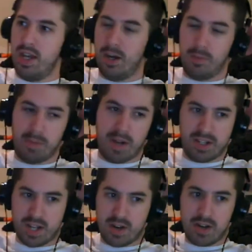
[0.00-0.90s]
Alpine
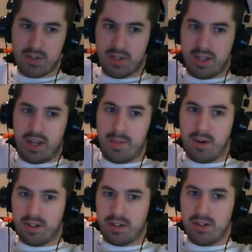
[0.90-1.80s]
stereo in the
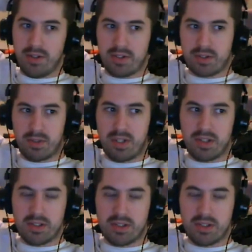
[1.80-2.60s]
MR2. It was sweet.